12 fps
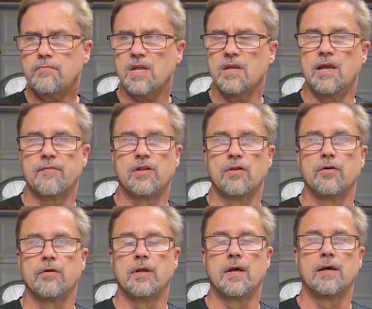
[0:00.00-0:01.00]
You have to
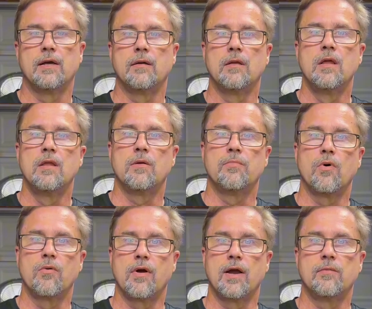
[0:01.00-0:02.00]
learn the
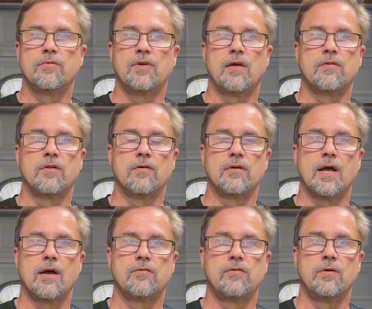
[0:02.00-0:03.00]
programs, you have to learn
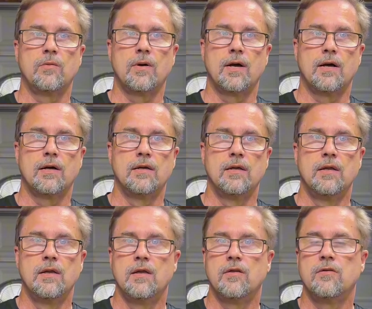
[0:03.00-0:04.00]
how to
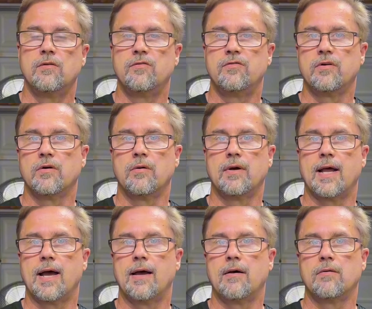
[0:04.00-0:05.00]
zero it
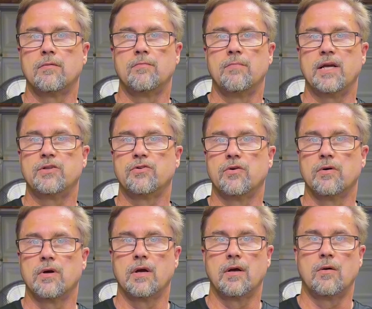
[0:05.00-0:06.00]
out, make
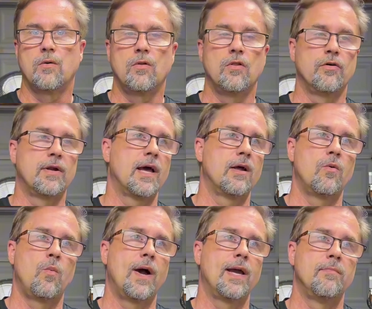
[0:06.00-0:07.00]
sure, learn
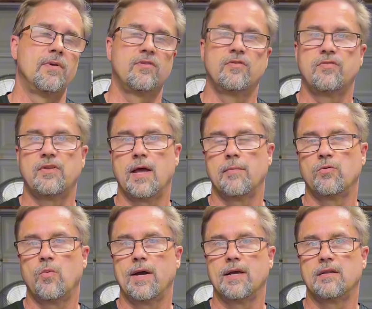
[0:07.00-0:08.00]
why it misses steps,
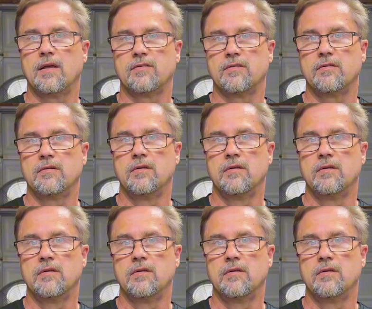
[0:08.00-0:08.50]
why it doesn't.